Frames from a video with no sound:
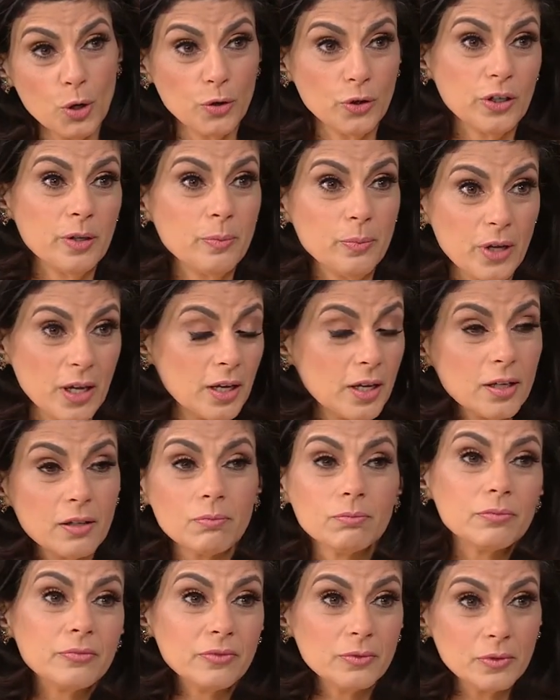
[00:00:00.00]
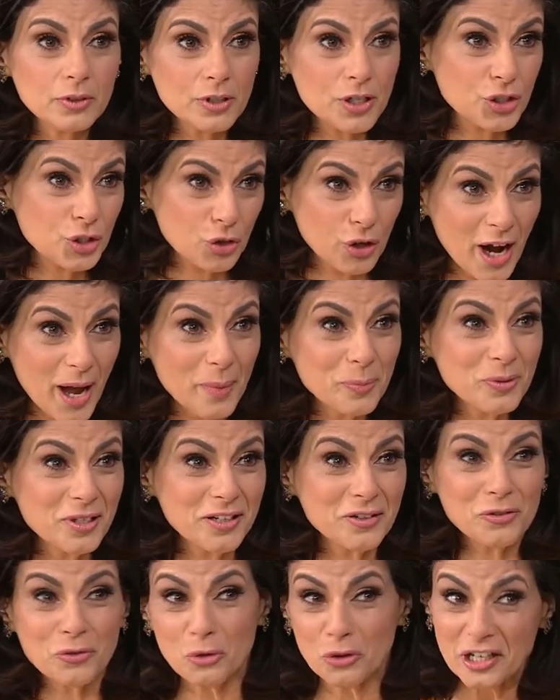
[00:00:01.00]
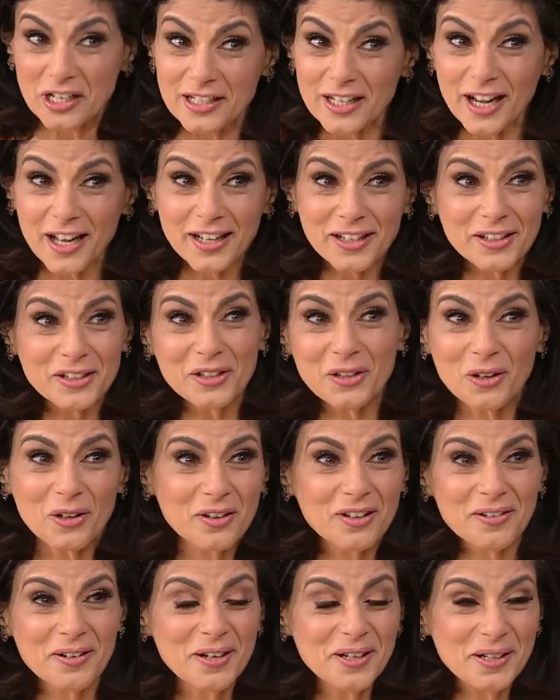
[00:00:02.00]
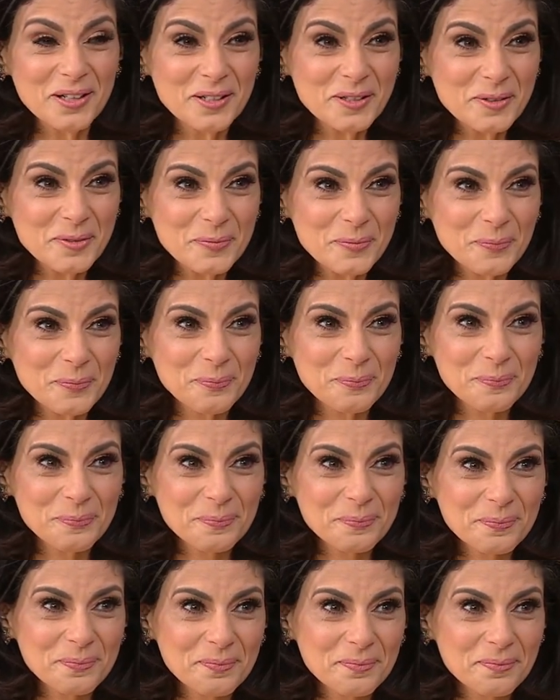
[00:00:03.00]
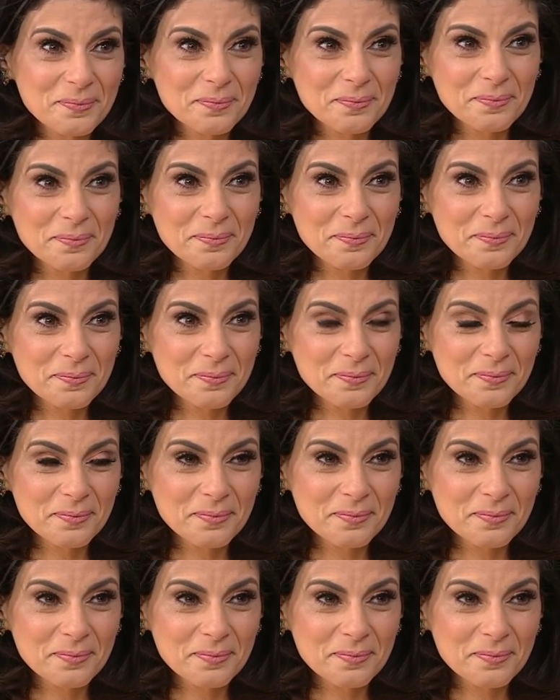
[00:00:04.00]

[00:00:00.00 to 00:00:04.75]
program be scrapped and redone? So we have done a